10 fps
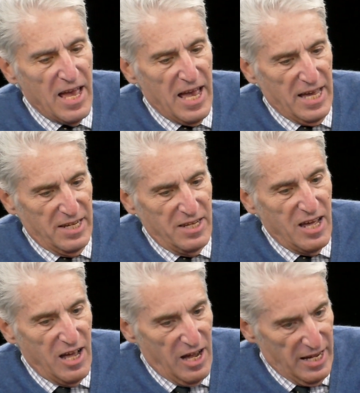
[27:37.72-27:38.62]
and
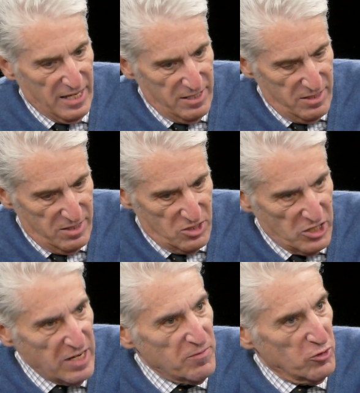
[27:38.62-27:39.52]
I had
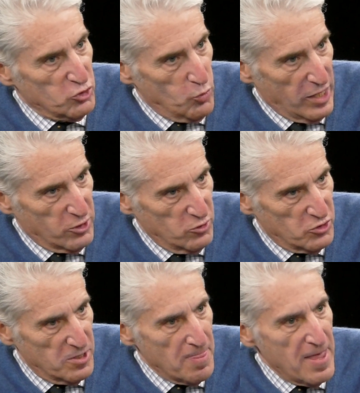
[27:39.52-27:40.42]
saved those
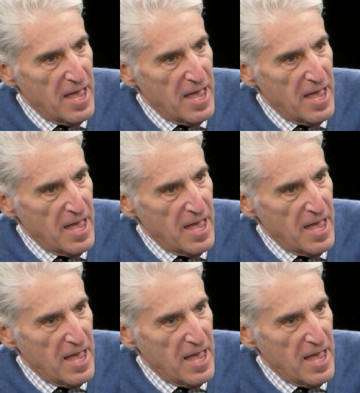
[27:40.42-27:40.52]
records,